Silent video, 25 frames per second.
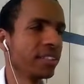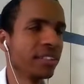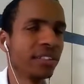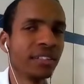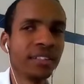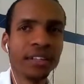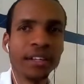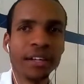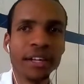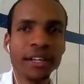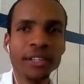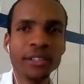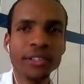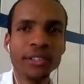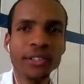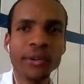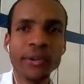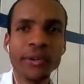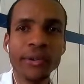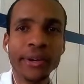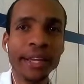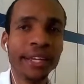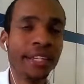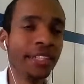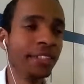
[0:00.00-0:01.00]
I don't know,
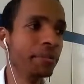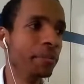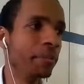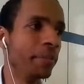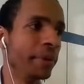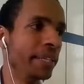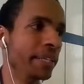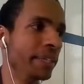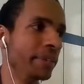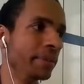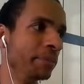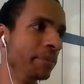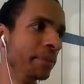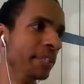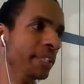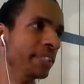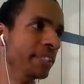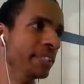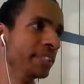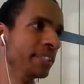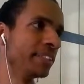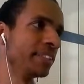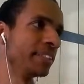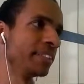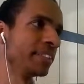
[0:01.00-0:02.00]
8
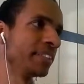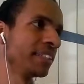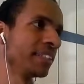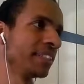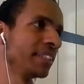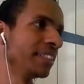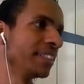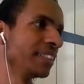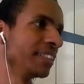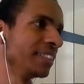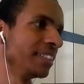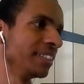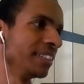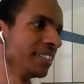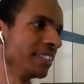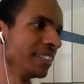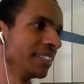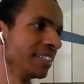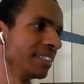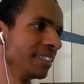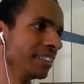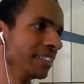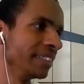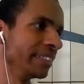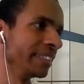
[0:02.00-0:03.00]
minutes
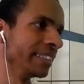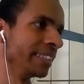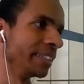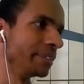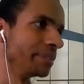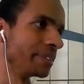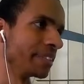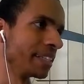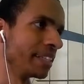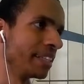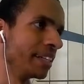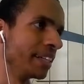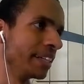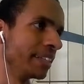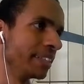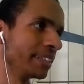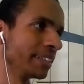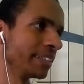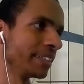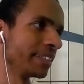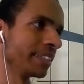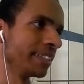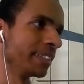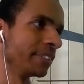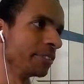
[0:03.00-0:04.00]
seems a lot
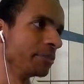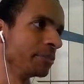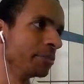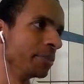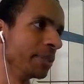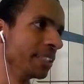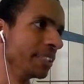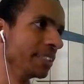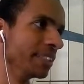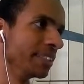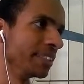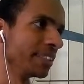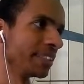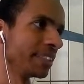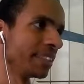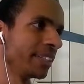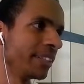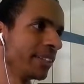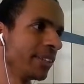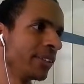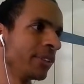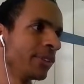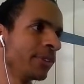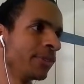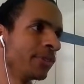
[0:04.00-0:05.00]
of minutes
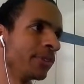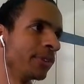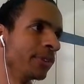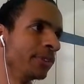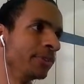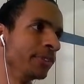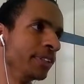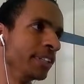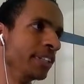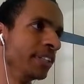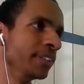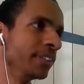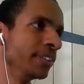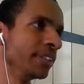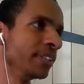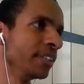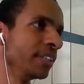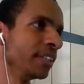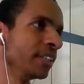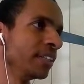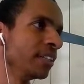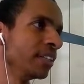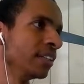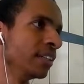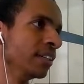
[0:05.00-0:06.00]
for video.
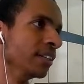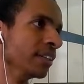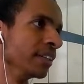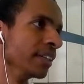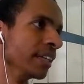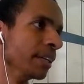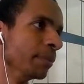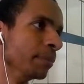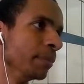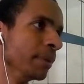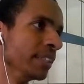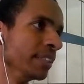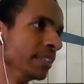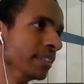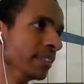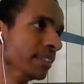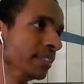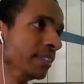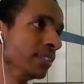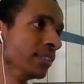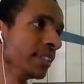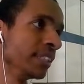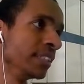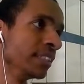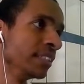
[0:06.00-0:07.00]
Okay, but you
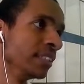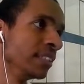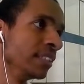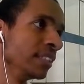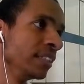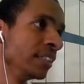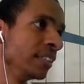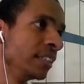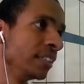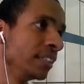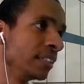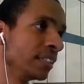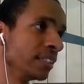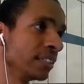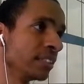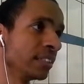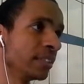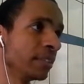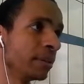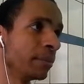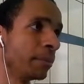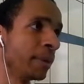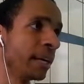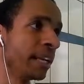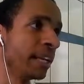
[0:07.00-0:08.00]
can see here
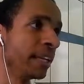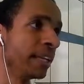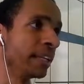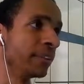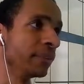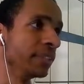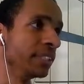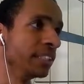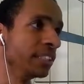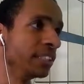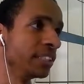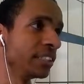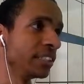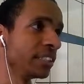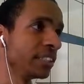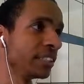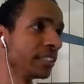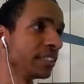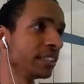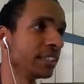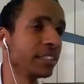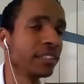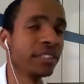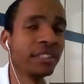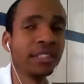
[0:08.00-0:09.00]
my language,
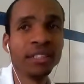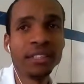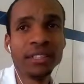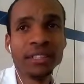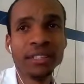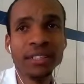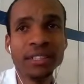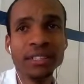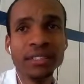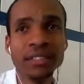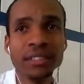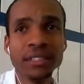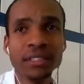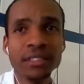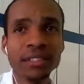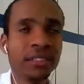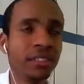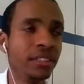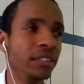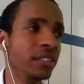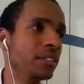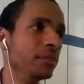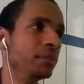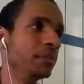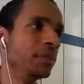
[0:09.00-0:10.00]
it just turned
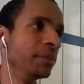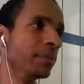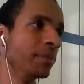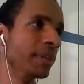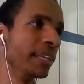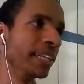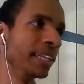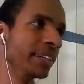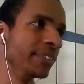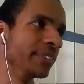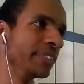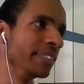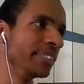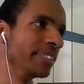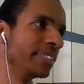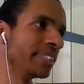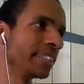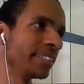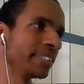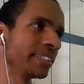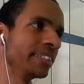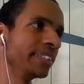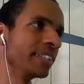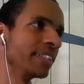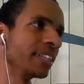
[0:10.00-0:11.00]
to be my language.
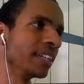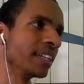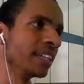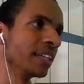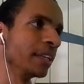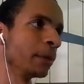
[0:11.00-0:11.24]
Okay.